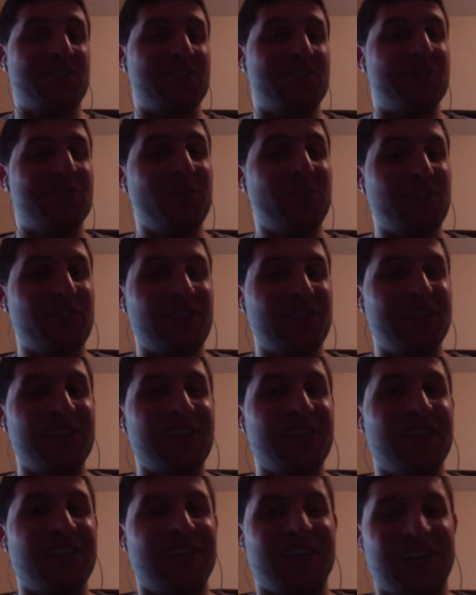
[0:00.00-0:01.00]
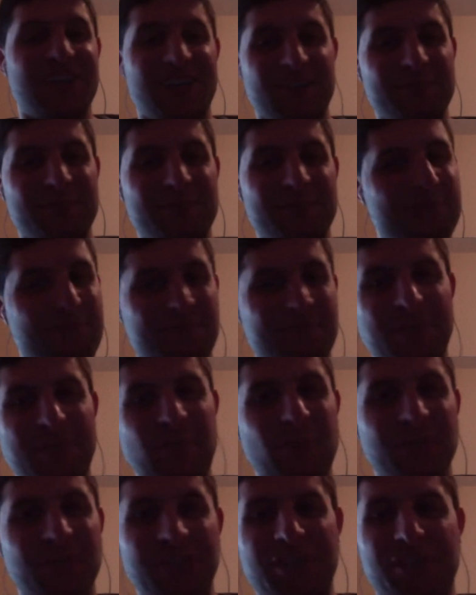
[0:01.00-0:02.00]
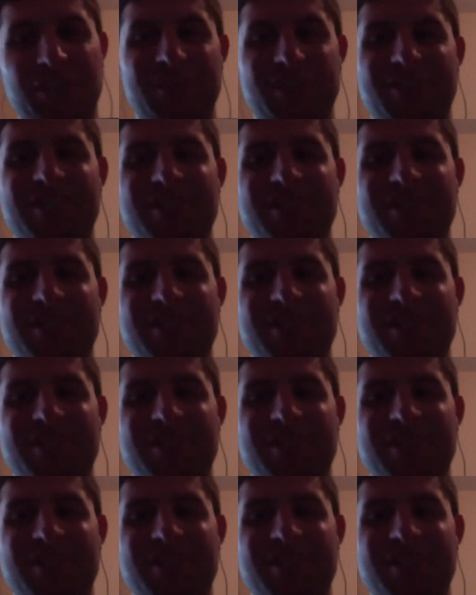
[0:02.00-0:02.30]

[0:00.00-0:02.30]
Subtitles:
doing it. Big world of difference.